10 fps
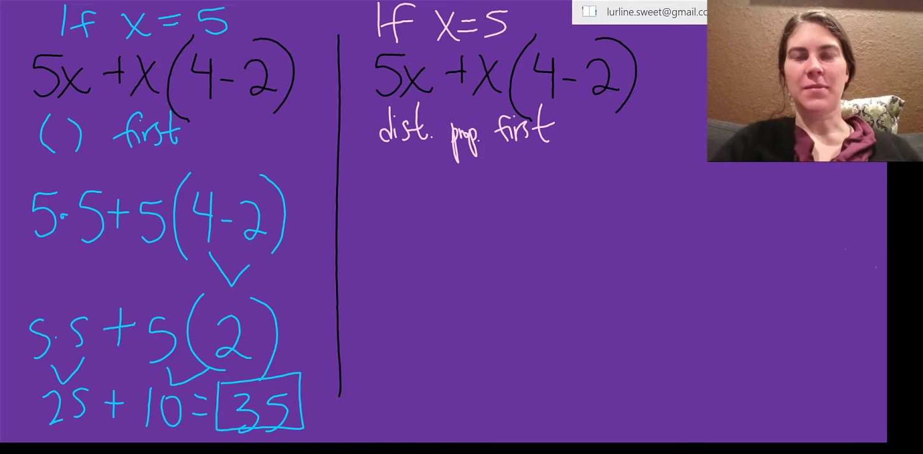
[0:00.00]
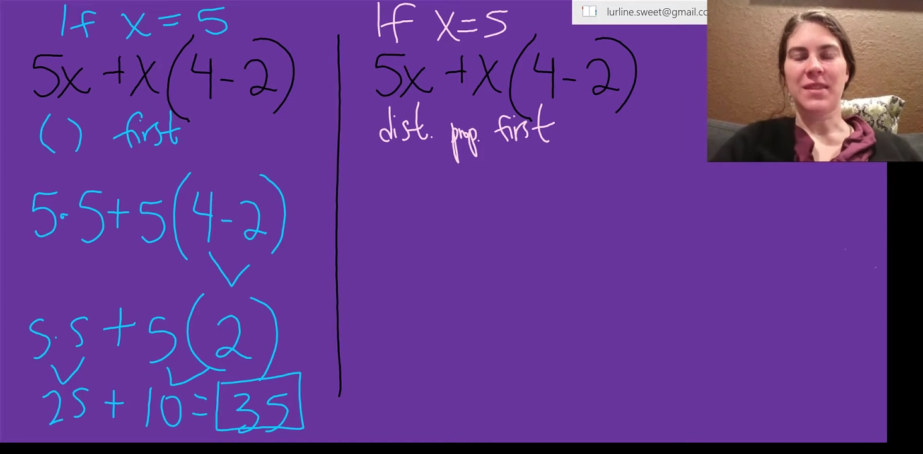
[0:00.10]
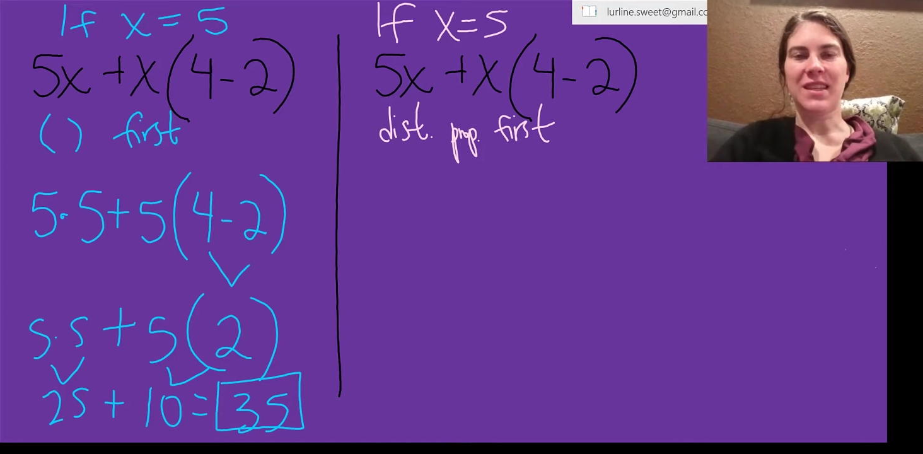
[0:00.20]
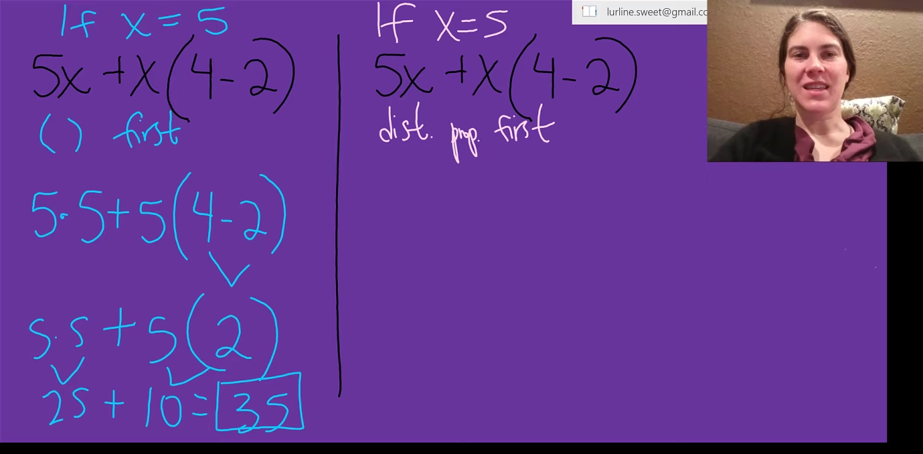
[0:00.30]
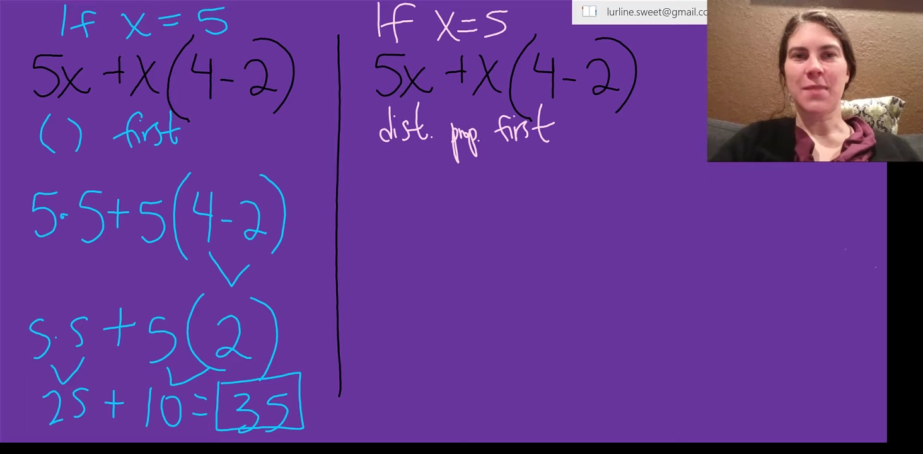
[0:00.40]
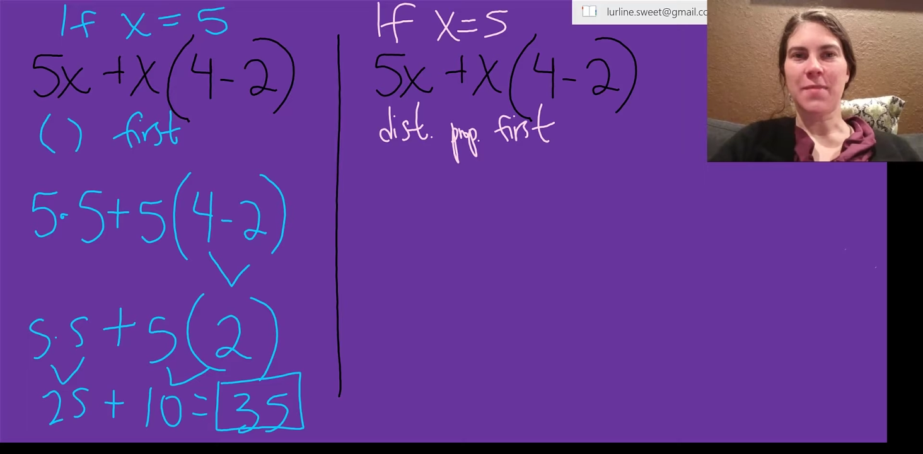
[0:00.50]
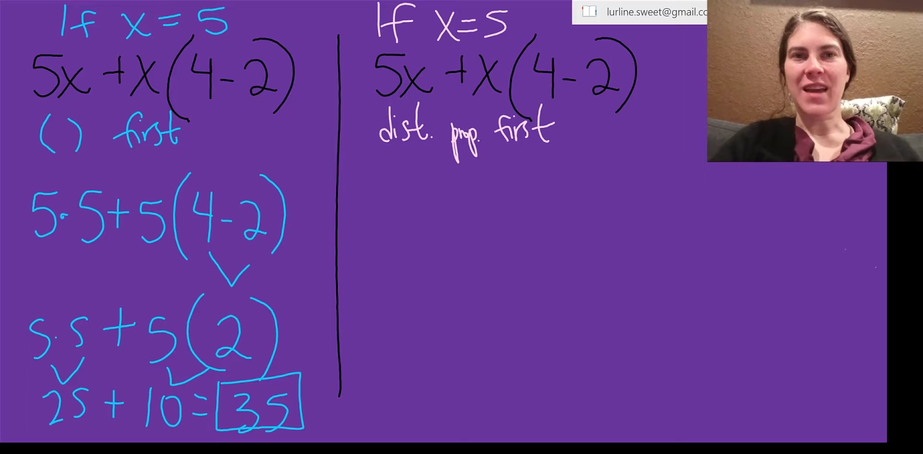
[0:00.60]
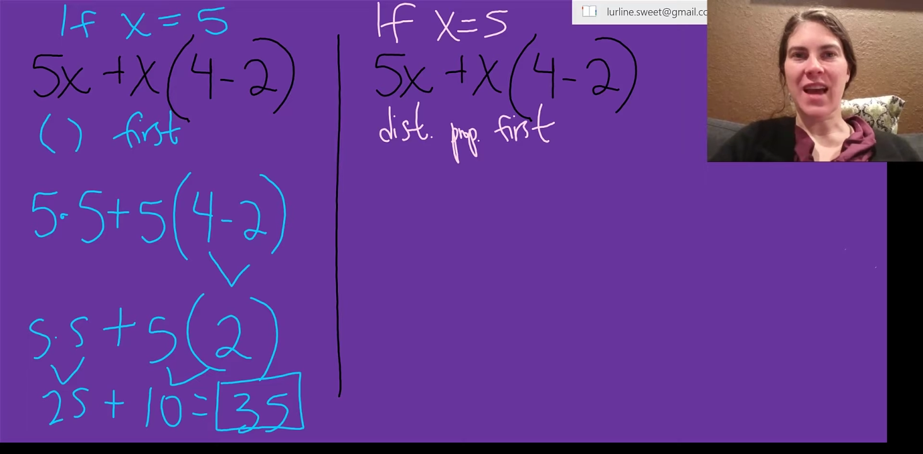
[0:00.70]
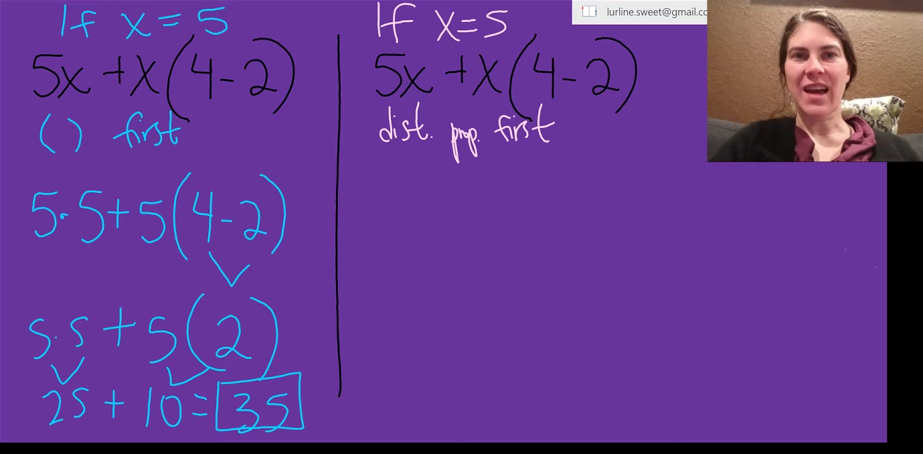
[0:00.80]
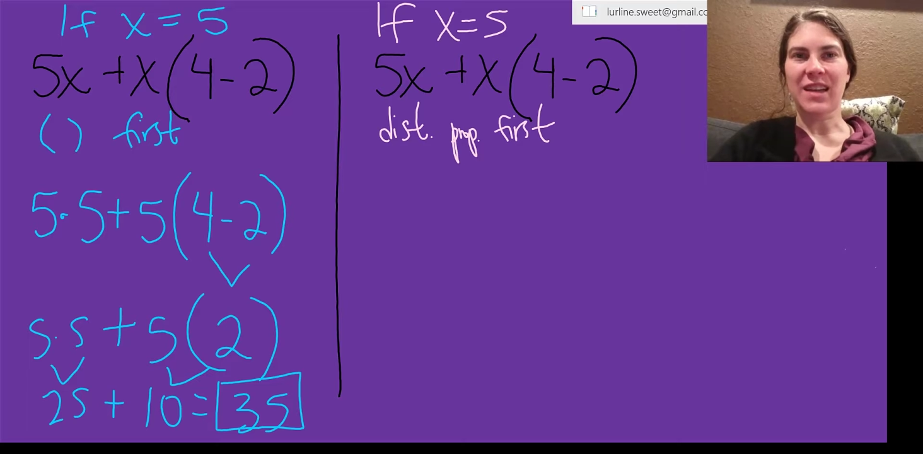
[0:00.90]
I'm
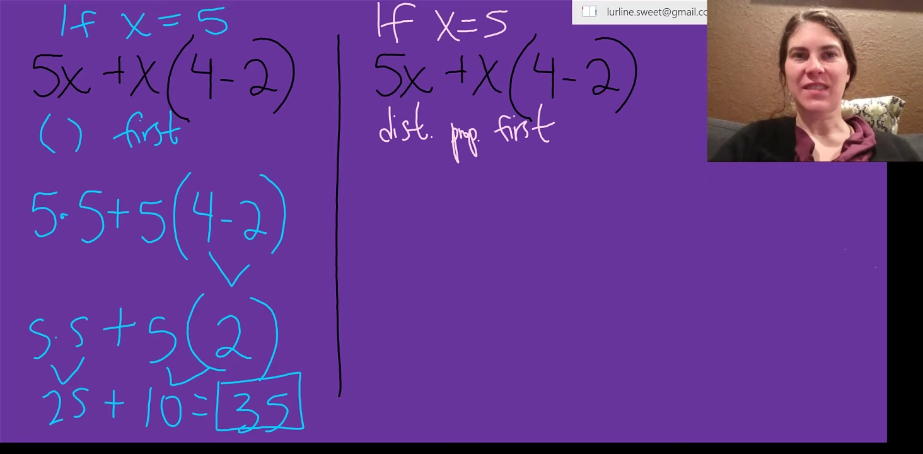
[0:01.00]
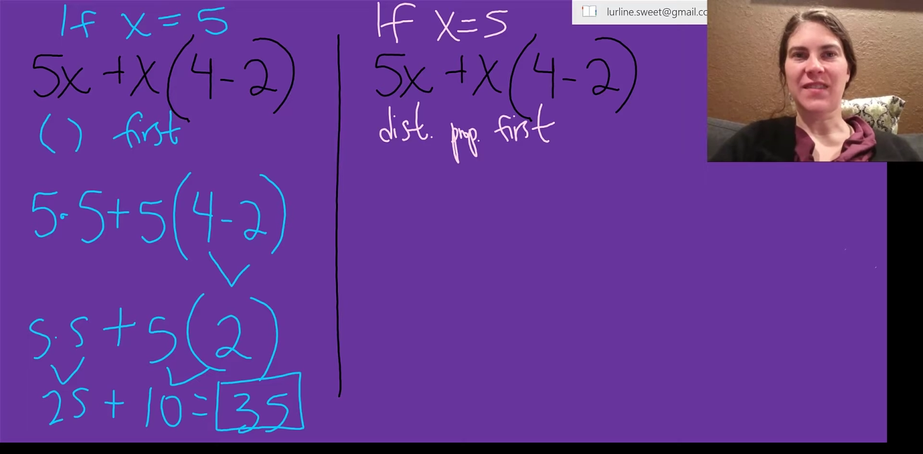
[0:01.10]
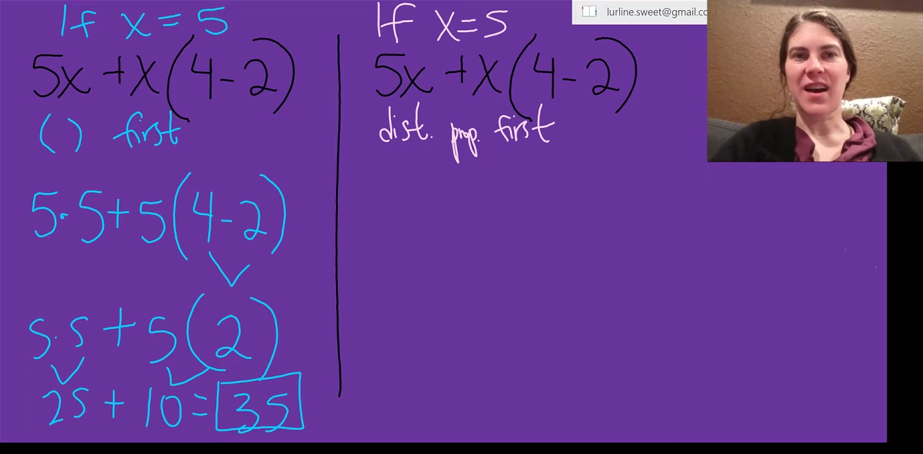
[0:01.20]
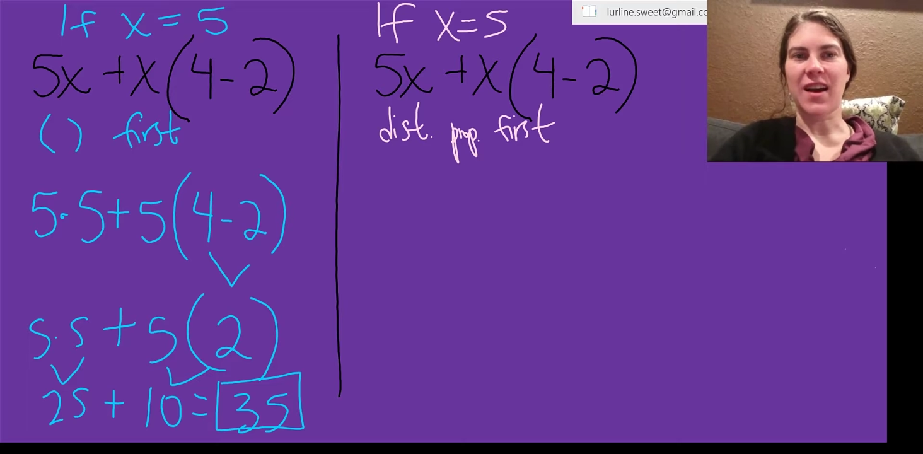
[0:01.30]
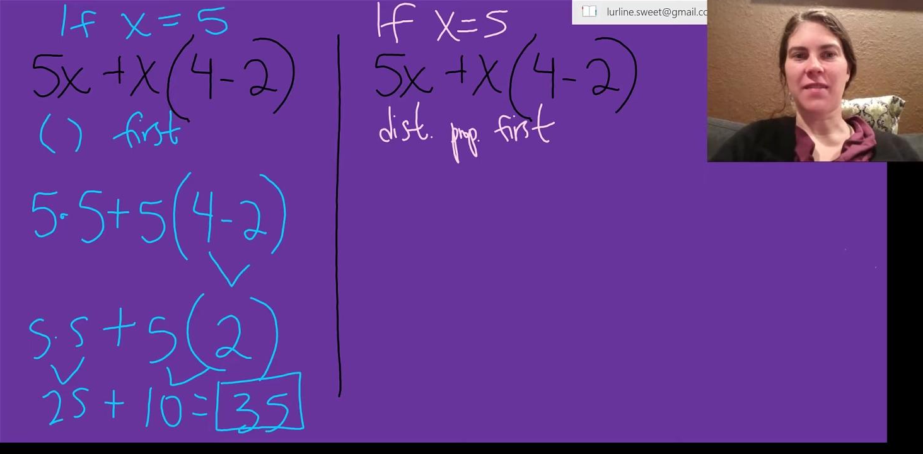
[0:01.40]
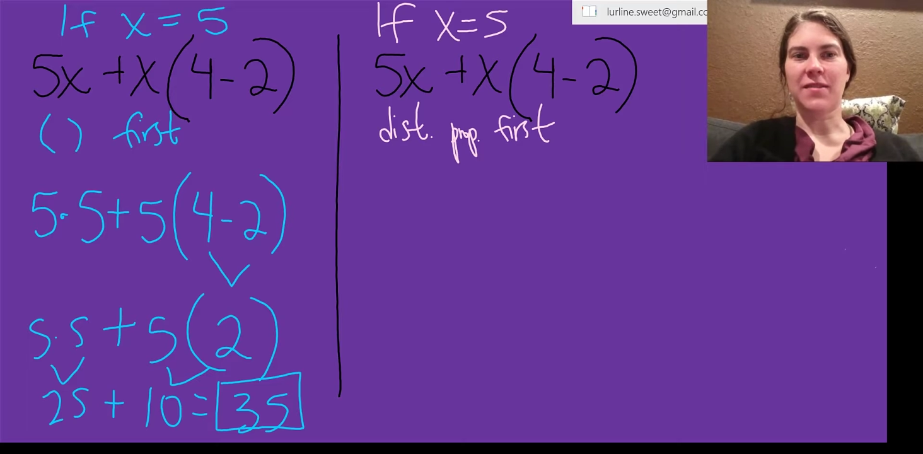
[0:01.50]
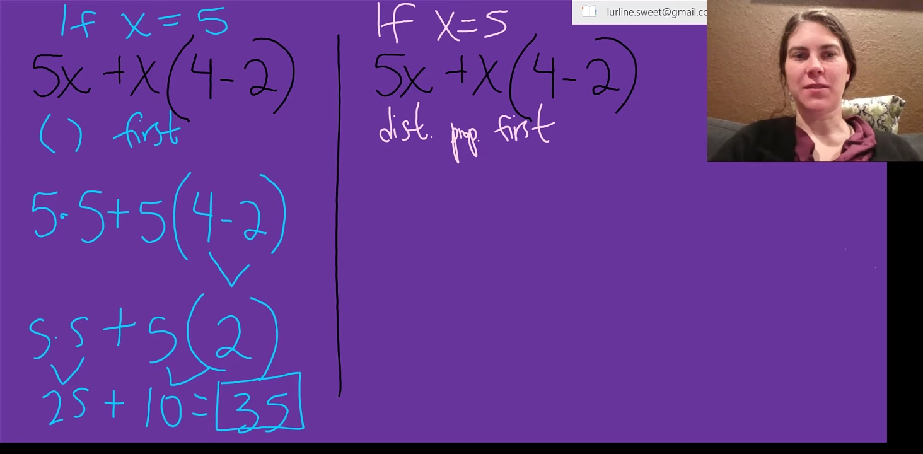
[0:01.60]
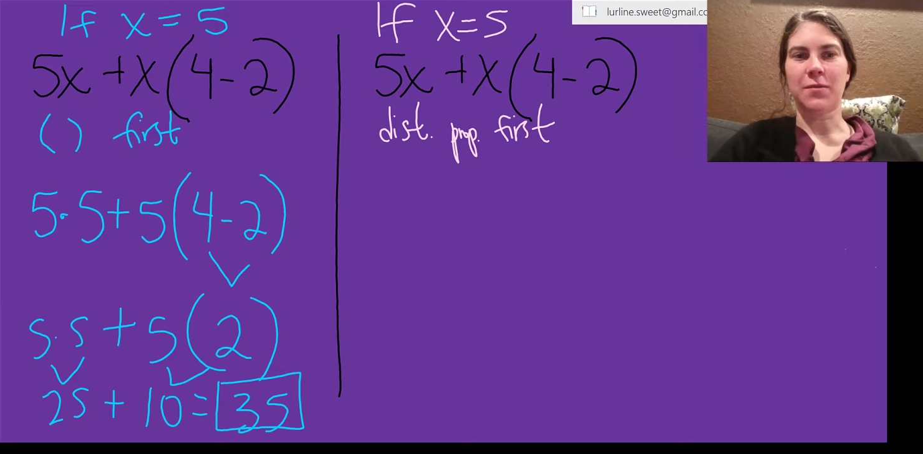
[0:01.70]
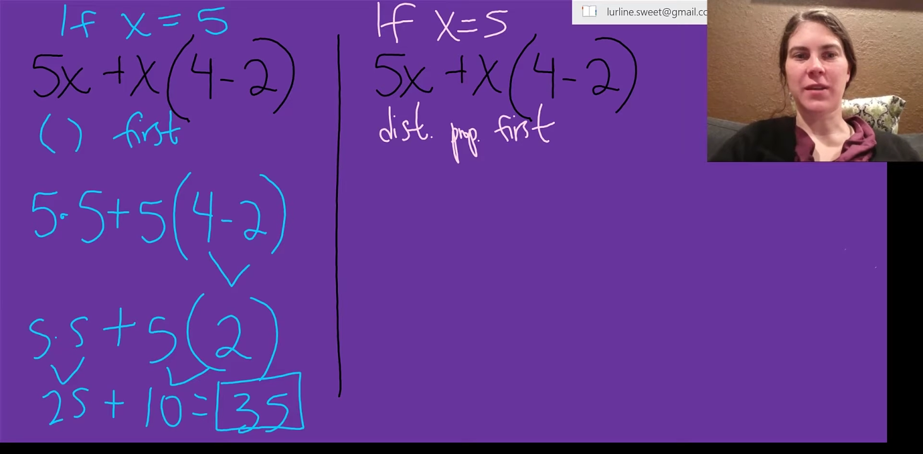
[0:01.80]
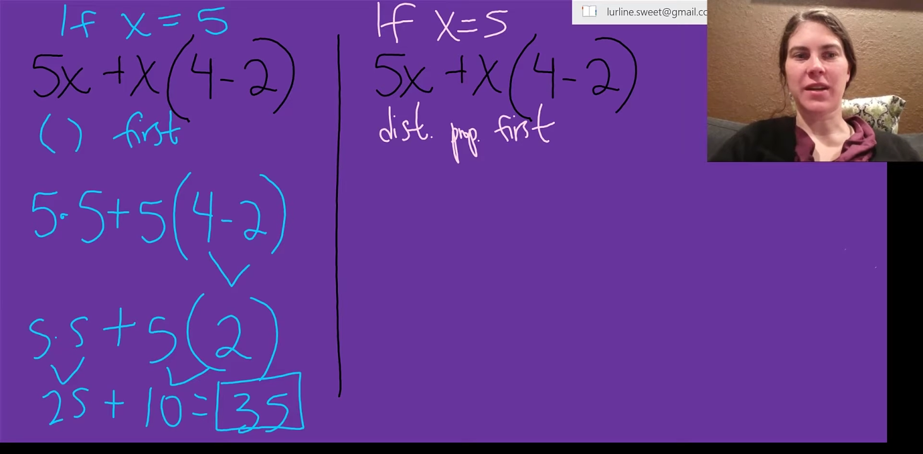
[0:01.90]
keeping
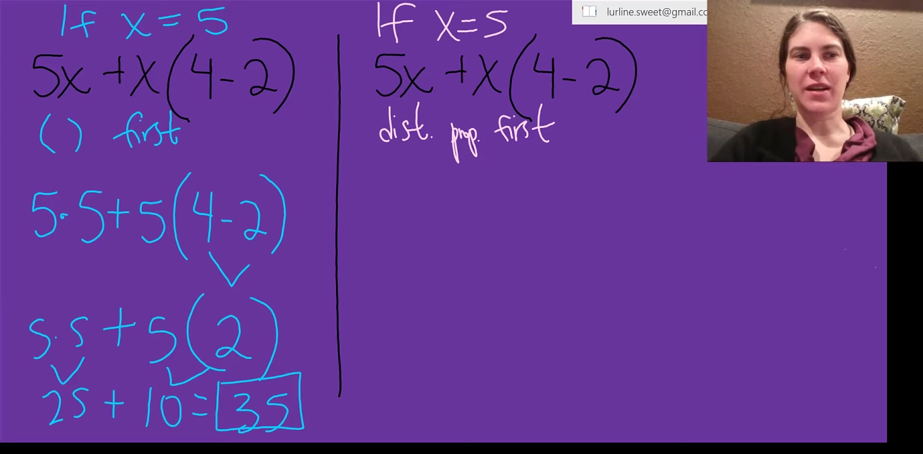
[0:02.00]
x5s.